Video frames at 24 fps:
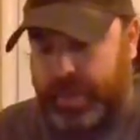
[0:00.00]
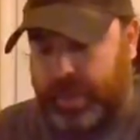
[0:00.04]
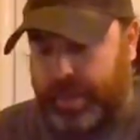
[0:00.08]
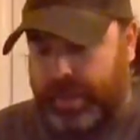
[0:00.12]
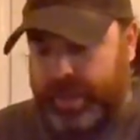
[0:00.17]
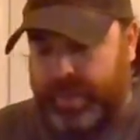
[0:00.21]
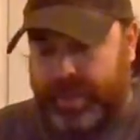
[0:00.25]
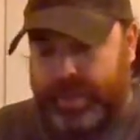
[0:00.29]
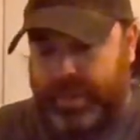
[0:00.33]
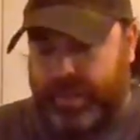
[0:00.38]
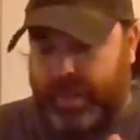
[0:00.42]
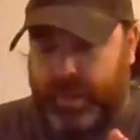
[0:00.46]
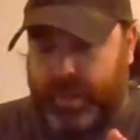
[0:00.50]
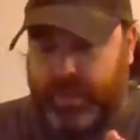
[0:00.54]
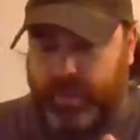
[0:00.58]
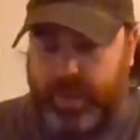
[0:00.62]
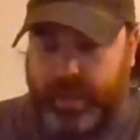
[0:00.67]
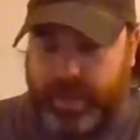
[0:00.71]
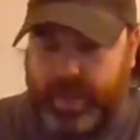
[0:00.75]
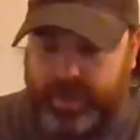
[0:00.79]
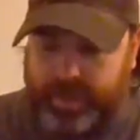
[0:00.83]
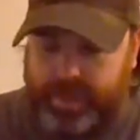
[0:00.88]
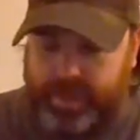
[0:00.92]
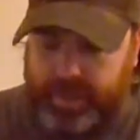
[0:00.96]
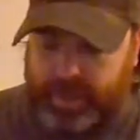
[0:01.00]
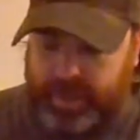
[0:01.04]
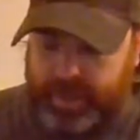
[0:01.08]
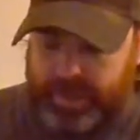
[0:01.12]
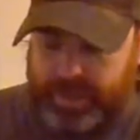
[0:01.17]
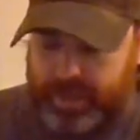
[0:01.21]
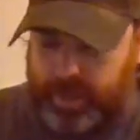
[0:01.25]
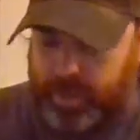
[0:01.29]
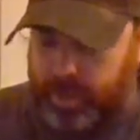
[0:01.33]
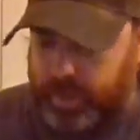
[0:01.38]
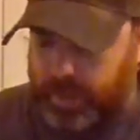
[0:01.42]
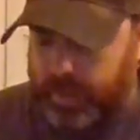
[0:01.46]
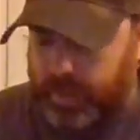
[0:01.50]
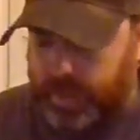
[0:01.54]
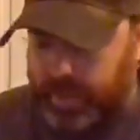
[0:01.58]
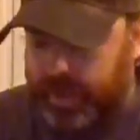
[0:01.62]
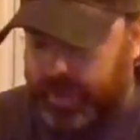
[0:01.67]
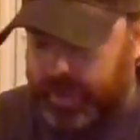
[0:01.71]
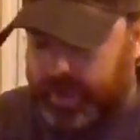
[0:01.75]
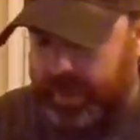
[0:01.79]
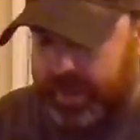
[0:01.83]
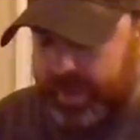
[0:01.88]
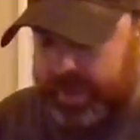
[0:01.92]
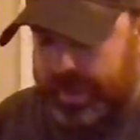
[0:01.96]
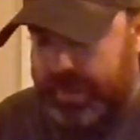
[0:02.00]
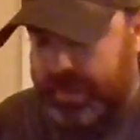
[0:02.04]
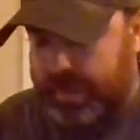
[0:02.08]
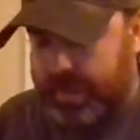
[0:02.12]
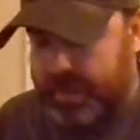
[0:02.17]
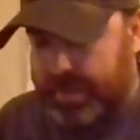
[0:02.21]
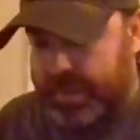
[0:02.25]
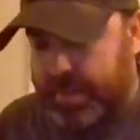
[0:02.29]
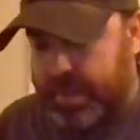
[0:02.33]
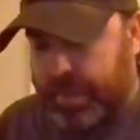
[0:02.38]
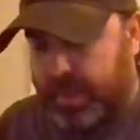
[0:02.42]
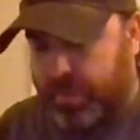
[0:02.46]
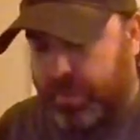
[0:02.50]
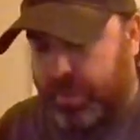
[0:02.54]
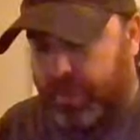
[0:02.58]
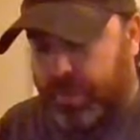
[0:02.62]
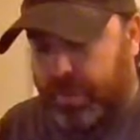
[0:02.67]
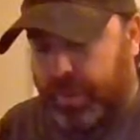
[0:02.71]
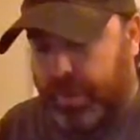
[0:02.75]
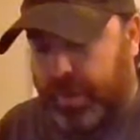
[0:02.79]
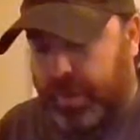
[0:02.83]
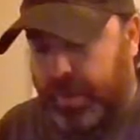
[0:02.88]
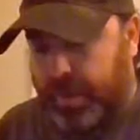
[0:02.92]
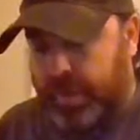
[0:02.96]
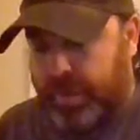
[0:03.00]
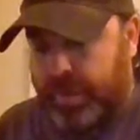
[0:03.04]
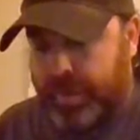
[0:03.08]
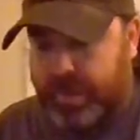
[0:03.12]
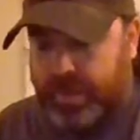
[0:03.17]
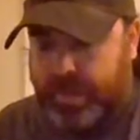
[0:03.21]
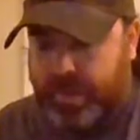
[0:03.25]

I'm behind on like so many projects. It's not even funny.